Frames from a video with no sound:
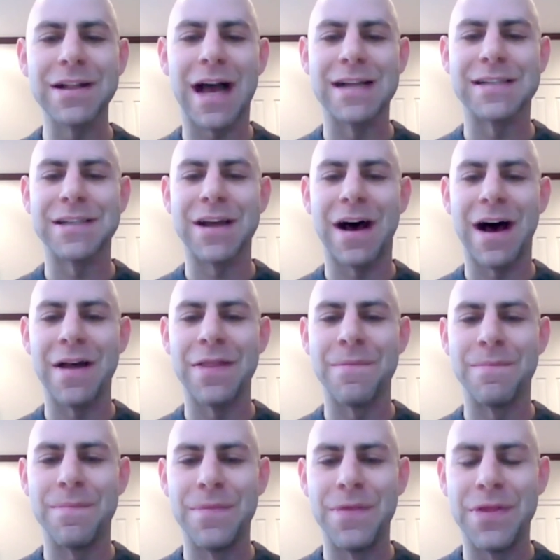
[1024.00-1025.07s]
I saw
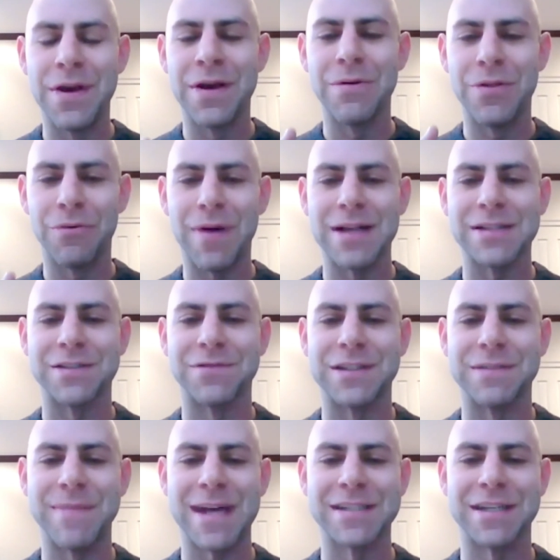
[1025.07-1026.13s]
the rest of
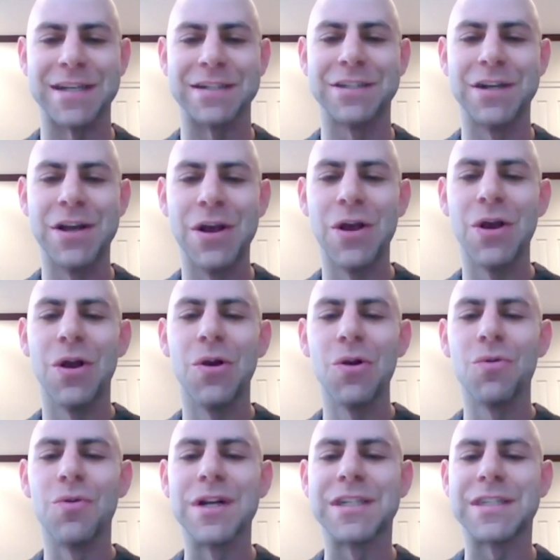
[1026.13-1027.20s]
his message,
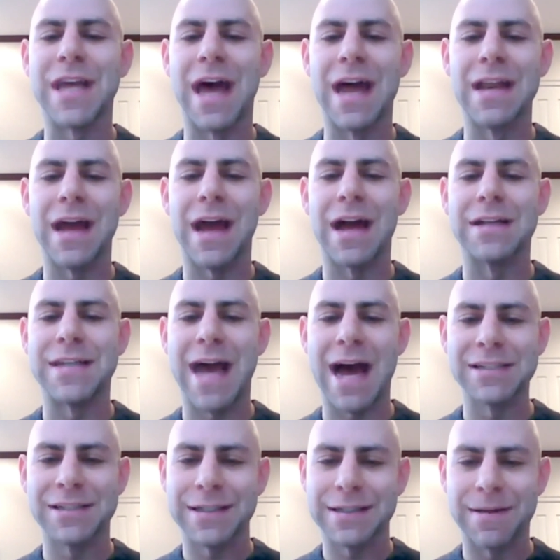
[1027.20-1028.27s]
which said,
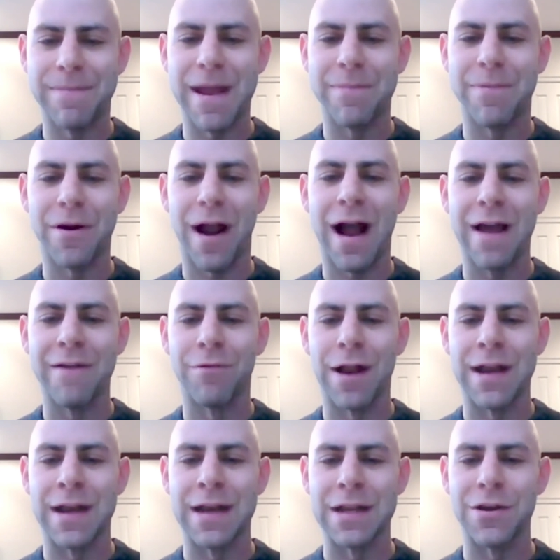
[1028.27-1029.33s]
attached is a paper I've
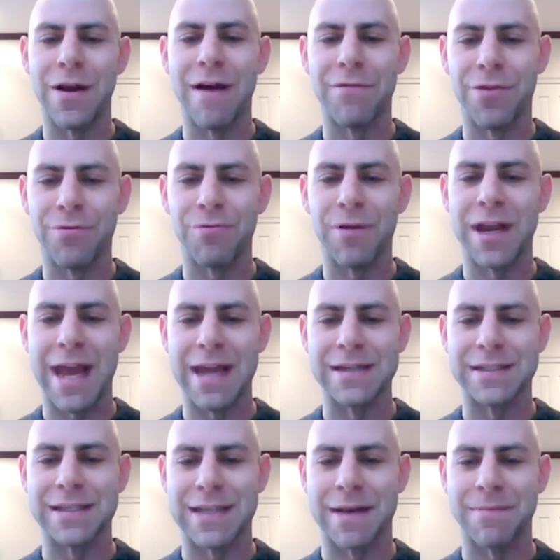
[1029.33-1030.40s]
written. You have 3
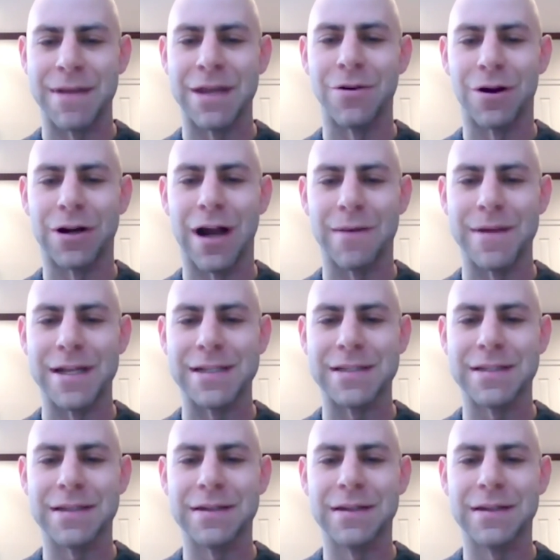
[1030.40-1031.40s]
days to send me your comments.